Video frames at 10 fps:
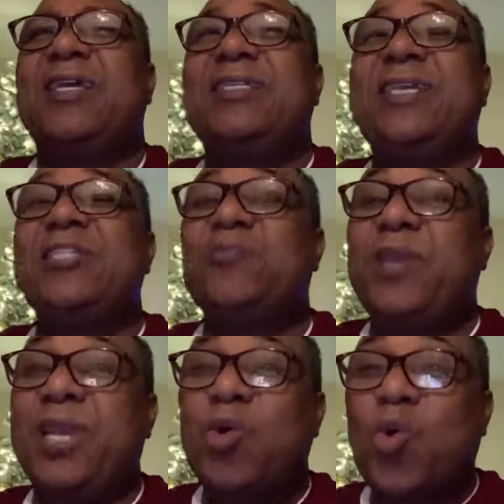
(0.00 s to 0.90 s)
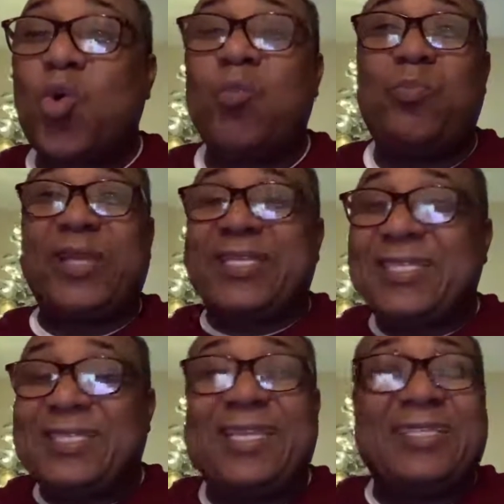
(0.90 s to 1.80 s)
This man hold petty
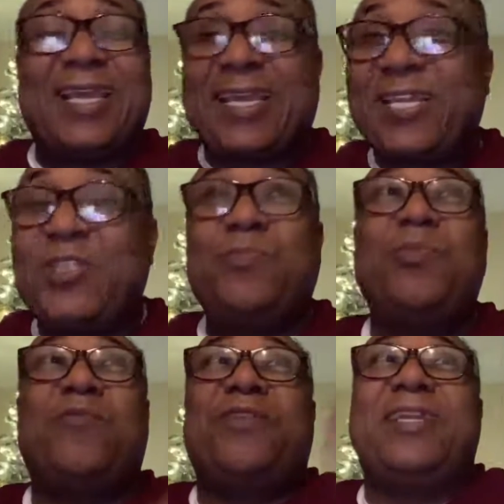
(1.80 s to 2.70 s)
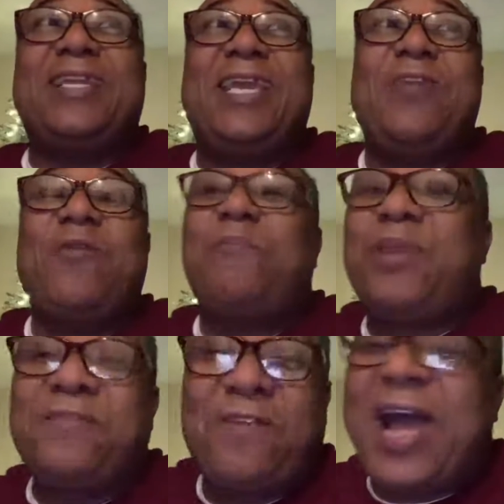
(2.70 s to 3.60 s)
things against people from the day he was
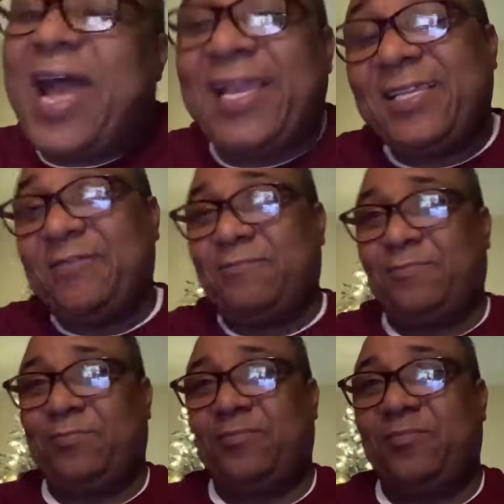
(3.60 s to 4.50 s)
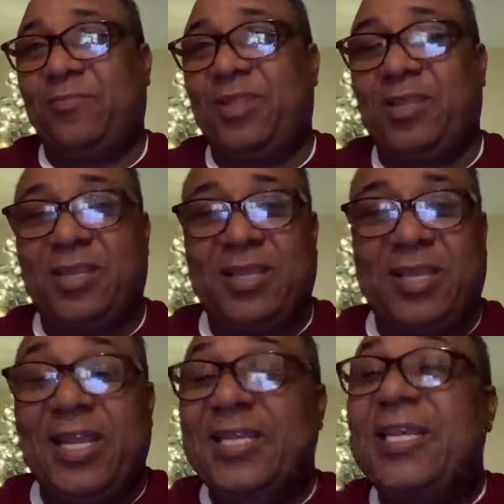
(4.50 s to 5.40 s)
playing for IE.
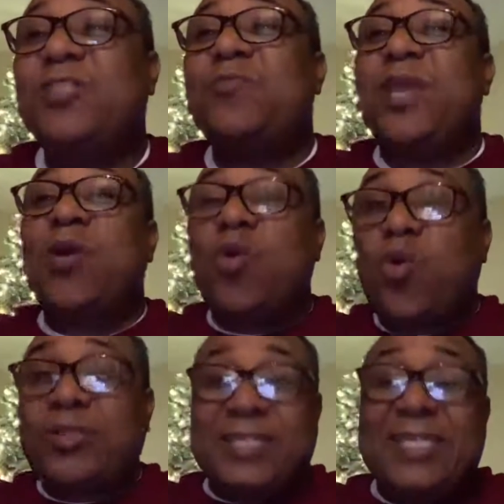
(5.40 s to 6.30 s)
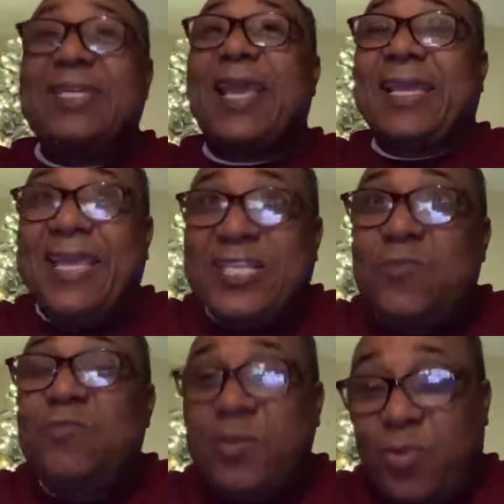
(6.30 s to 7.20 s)
This man hold things
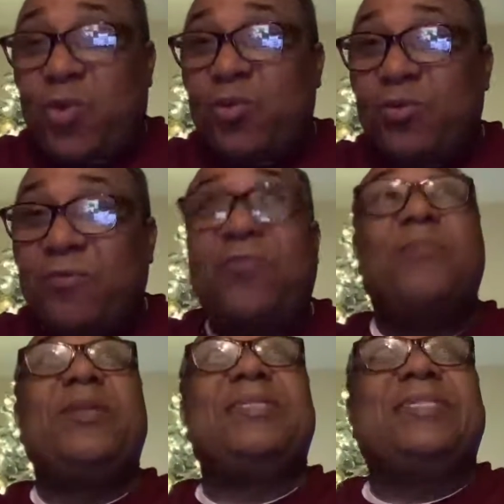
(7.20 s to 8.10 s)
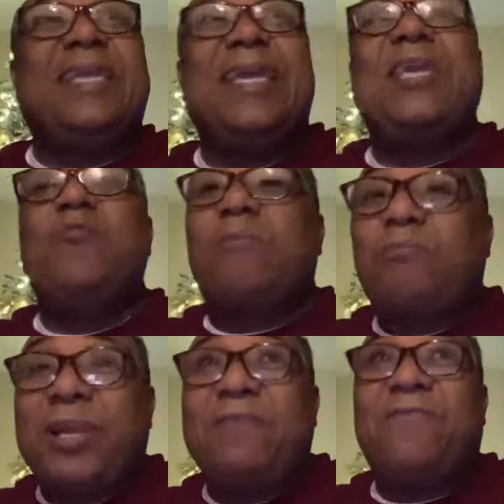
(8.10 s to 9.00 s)
against people from the day he was
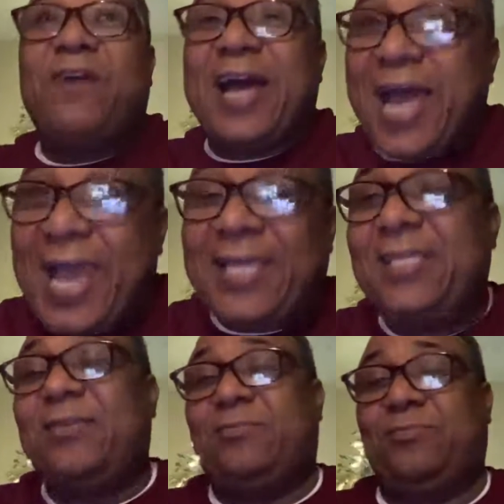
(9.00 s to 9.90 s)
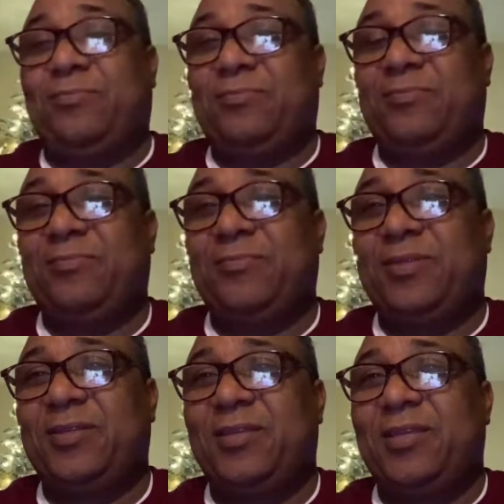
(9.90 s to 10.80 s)
playing for IE.
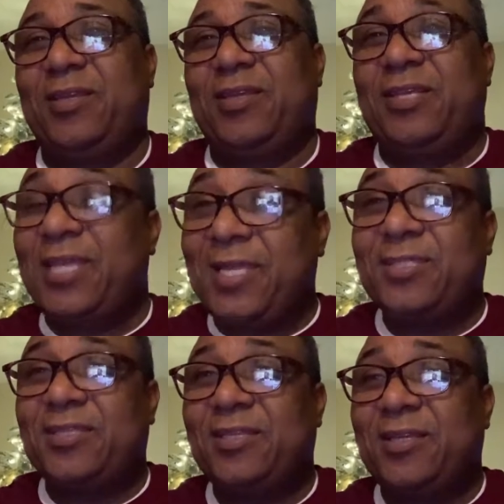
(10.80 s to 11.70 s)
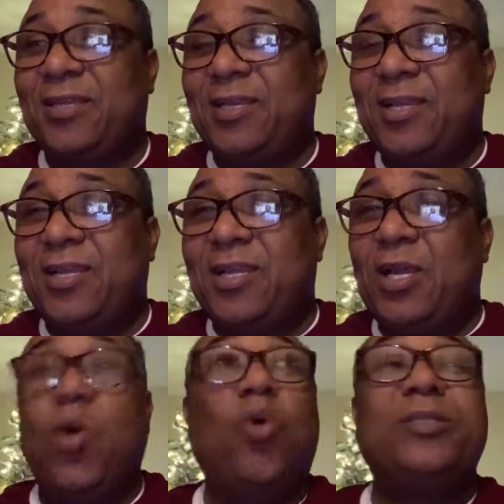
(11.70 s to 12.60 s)
Yes.
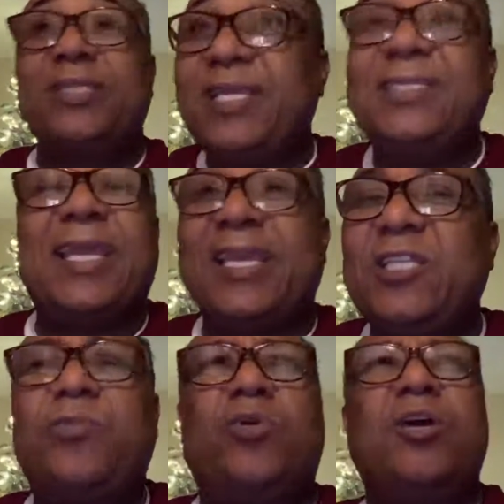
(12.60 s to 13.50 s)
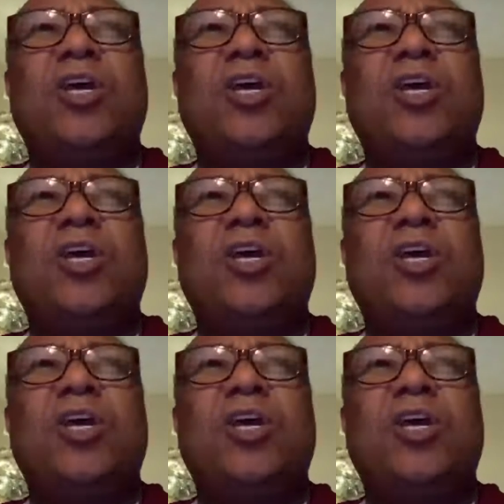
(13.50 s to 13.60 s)
Hold things against people.